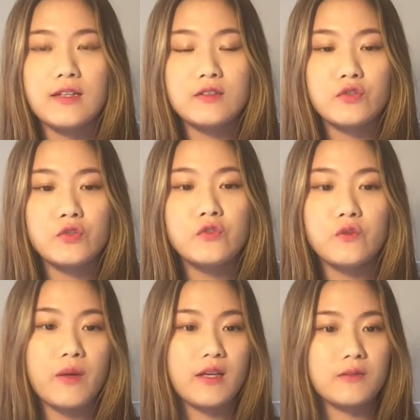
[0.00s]
It's good
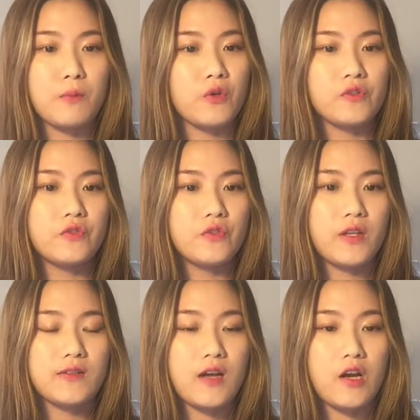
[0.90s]
to be exposed to
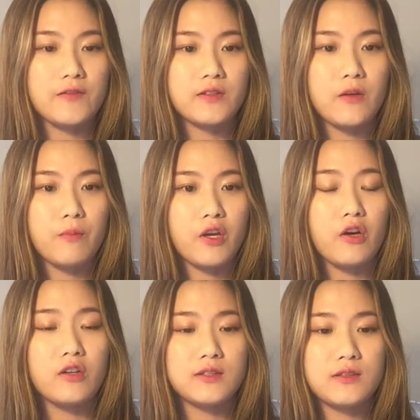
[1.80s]
this kind of stuff
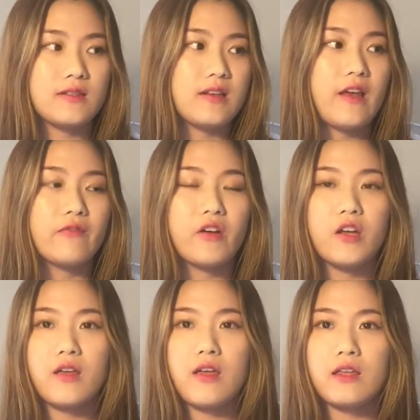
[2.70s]
because it's
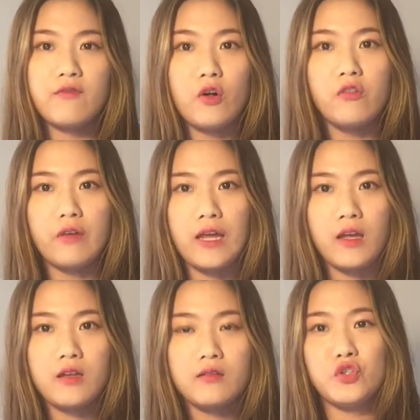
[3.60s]
ever
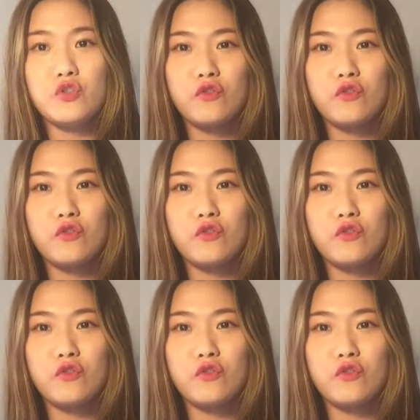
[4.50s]
evolving. Due